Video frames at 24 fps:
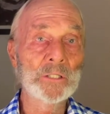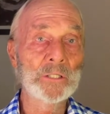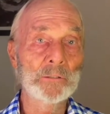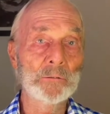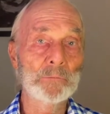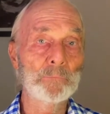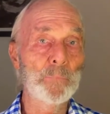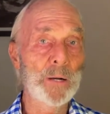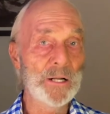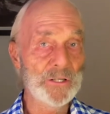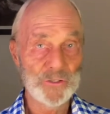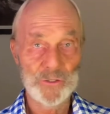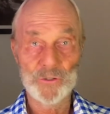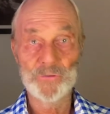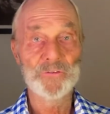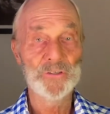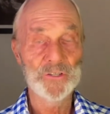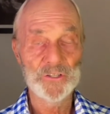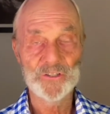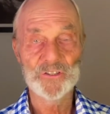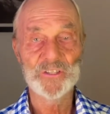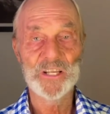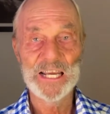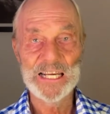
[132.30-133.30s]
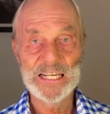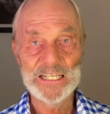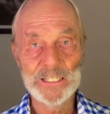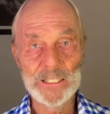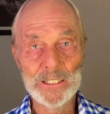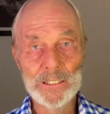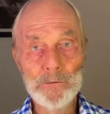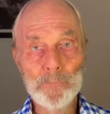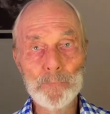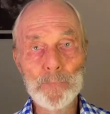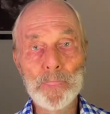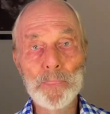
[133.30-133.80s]
much of this
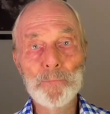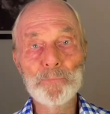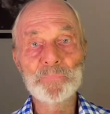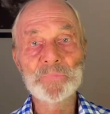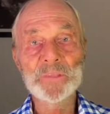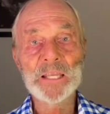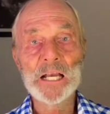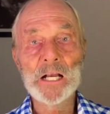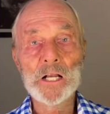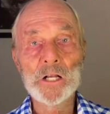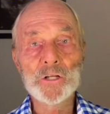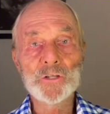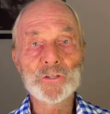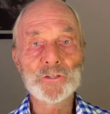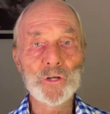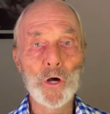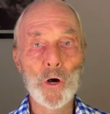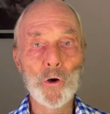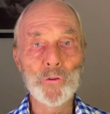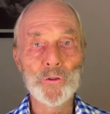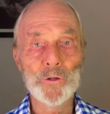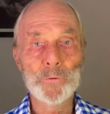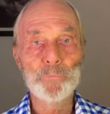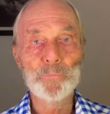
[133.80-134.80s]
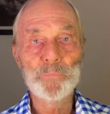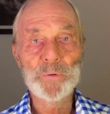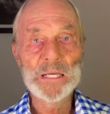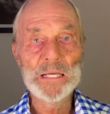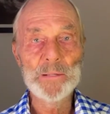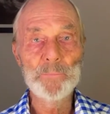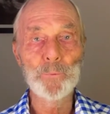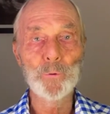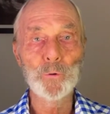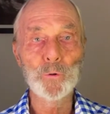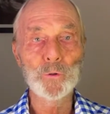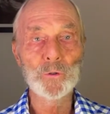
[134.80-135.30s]
data so that
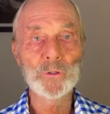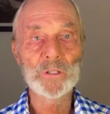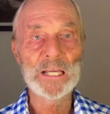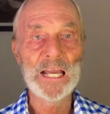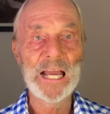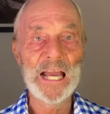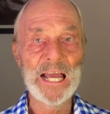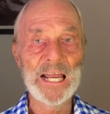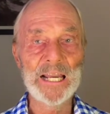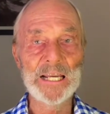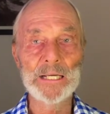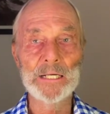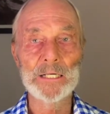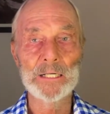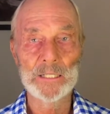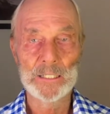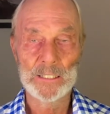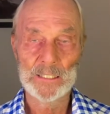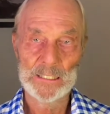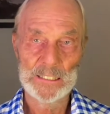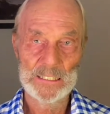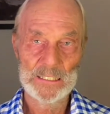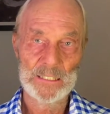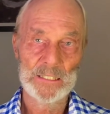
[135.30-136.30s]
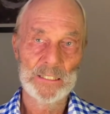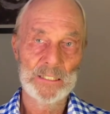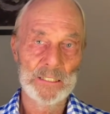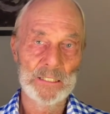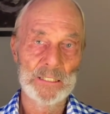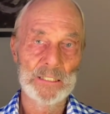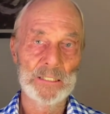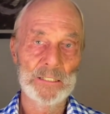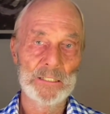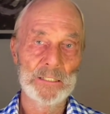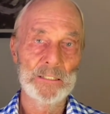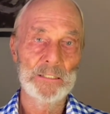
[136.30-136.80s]
people can,
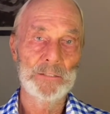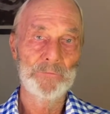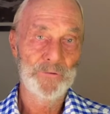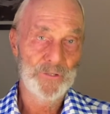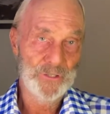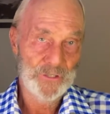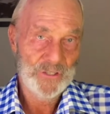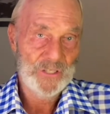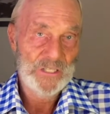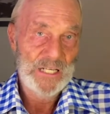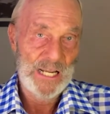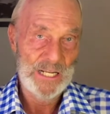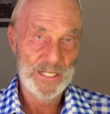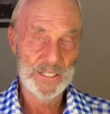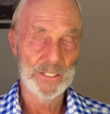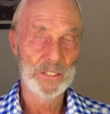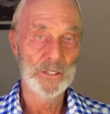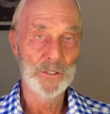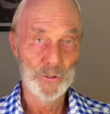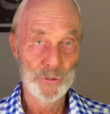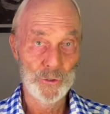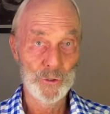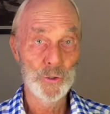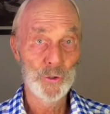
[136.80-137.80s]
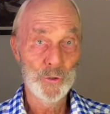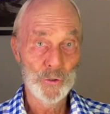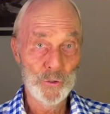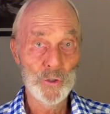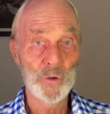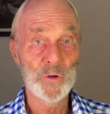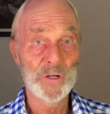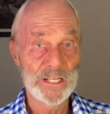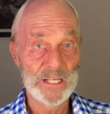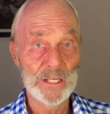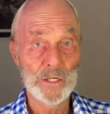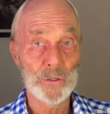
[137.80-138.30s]
if it's like you
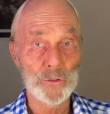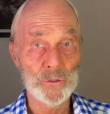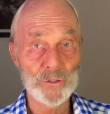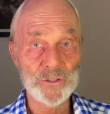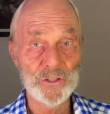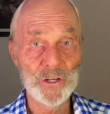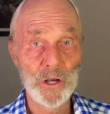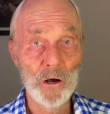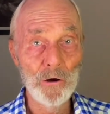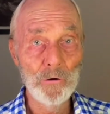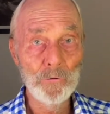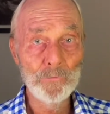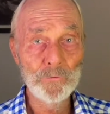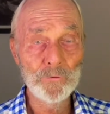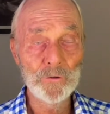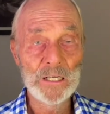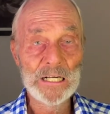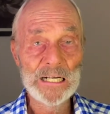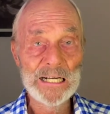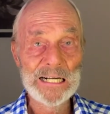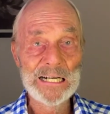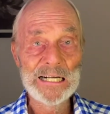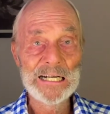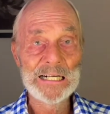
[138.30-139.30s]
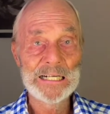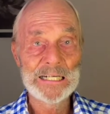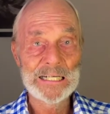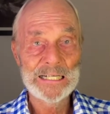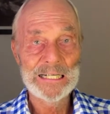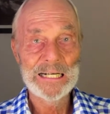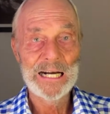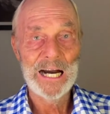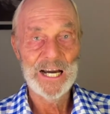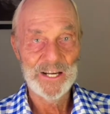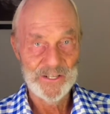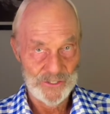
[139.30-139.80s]
doing it yourself,
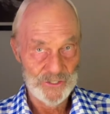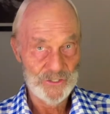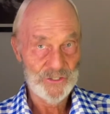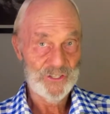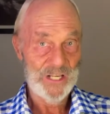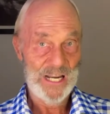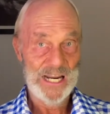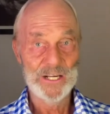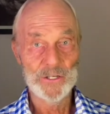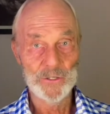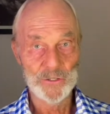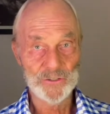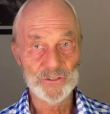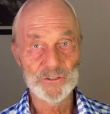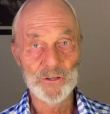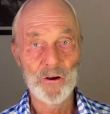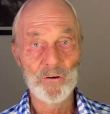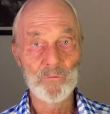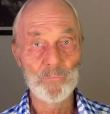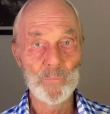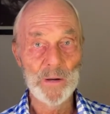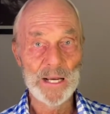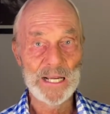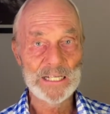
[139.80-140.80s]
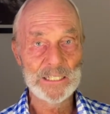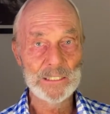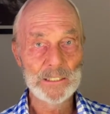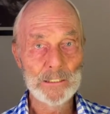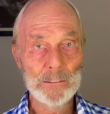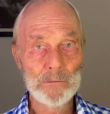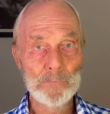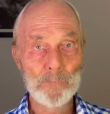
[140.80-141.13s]
understand yourself better,